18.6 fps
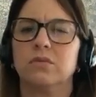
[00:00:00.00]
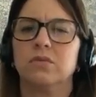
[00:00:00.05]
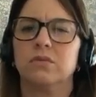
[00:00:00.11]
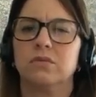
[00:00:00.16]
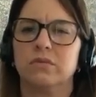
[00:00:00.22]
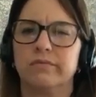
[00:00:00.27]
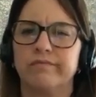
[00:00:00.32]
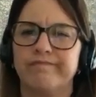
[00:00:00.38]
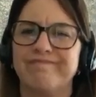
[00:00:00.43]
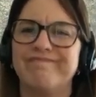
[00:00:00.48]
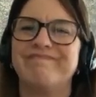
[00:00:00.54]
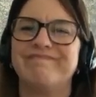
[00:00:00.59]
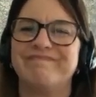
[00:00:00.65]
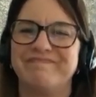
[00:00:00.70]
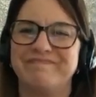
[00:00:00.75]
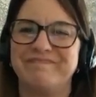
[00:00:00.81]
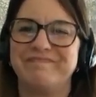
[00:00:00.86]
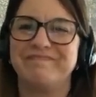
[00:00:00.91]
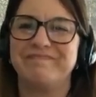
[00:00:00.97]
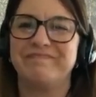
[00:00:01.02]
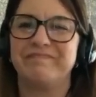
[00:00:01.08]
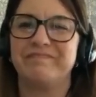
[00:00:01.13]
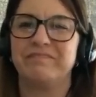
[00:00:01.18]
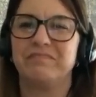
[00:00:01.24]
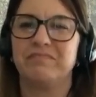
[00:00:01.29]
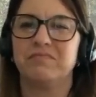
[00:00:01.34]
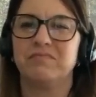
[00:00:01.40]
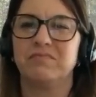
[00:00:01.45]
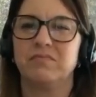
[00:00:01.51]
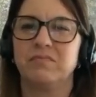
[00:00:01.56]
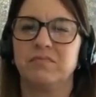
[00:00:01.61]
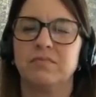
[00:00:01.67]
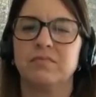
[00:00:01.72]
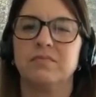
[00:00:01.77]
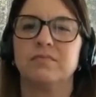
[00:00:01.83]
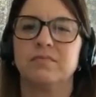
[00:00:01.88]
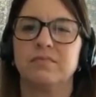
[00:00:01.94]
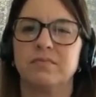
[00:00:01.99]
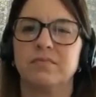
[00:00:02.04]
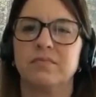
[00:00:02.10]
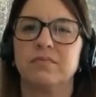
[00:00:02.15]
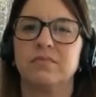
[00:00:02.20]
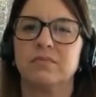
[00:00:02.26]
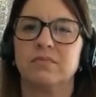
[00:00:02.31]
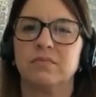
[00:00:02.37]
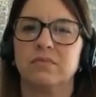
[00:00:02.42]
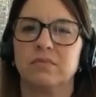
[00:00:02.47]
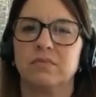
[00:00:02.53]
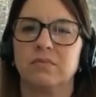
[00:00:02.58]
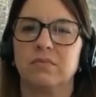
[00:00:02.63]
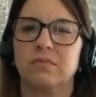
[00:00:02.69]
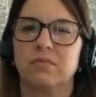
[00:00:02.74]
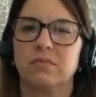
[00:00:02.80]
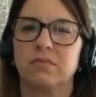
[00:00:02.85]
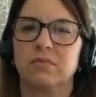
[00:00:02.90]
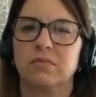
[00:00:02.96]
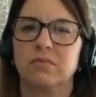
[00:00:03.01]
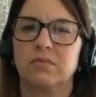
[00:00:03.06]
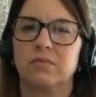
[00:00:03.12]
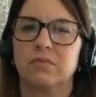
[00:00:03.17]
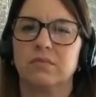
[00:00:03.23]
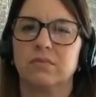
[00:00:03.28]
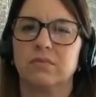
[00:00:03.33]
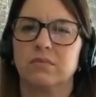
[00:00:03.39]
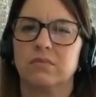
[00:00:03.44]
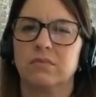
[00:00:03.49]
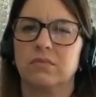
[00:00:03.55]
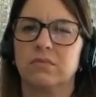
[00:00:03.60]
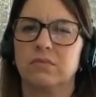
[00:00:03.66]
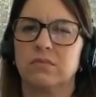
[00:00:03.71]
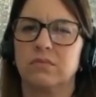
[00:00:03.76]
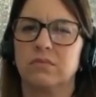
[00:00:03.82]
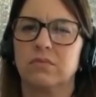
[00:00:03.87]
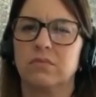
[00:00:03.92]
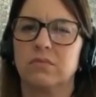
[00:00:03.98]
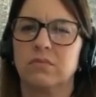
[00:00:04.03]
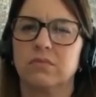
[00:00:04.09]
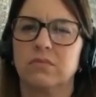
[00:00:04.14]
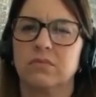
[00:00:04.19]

No words are spoken by the person on screen.